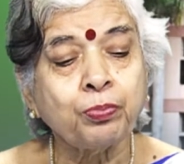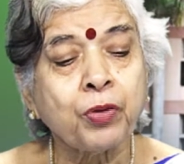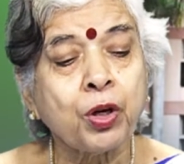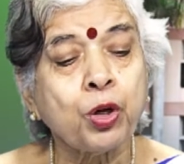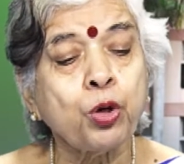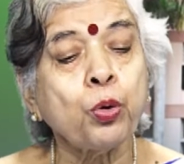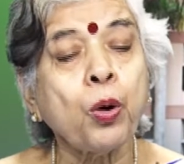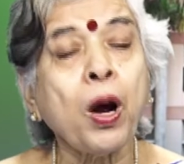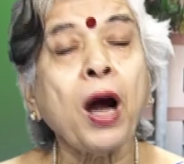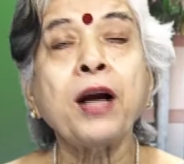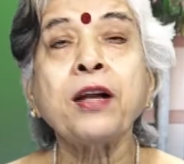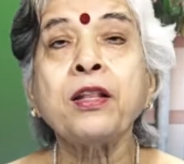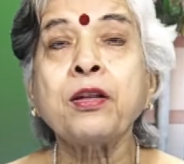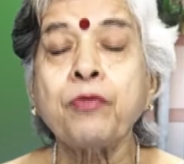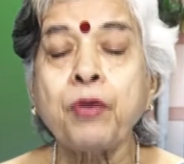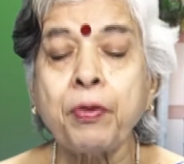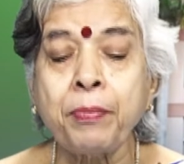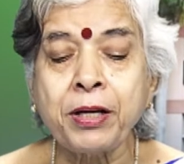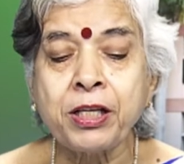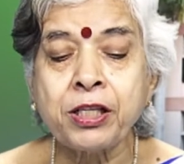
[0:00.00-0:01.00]
You had the
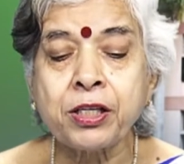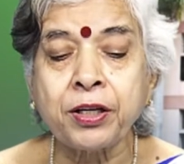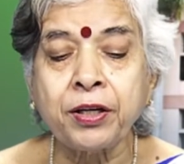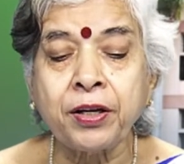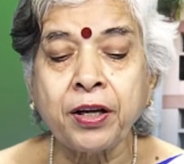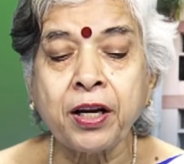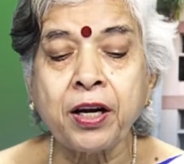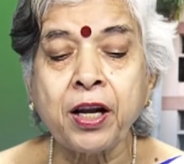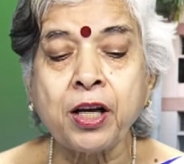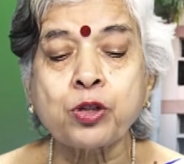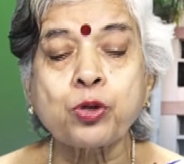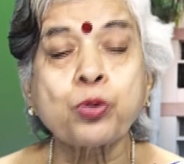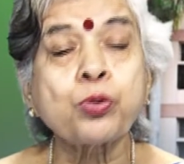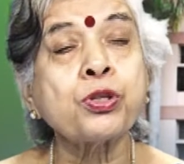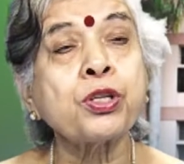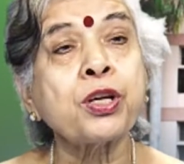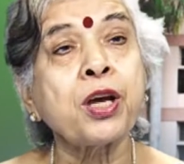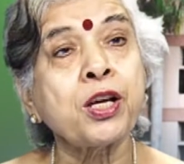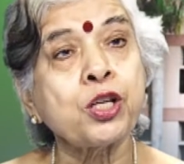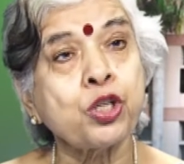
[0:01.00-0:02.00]
Women's Indian
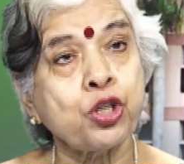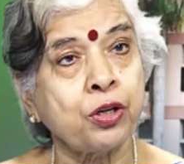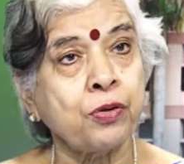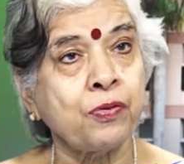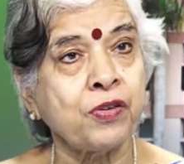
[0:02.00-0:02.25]
Association,